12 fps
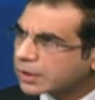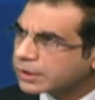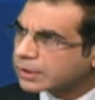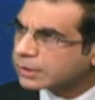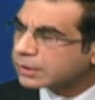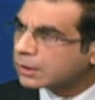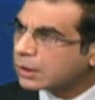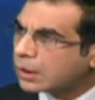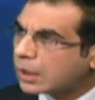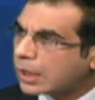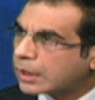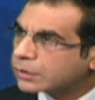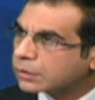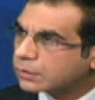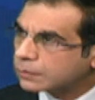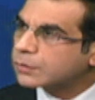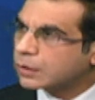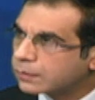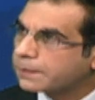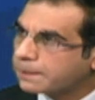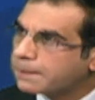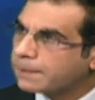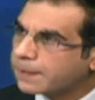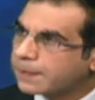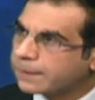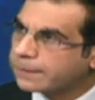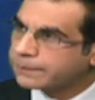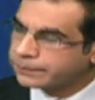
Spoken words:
In Article 12G and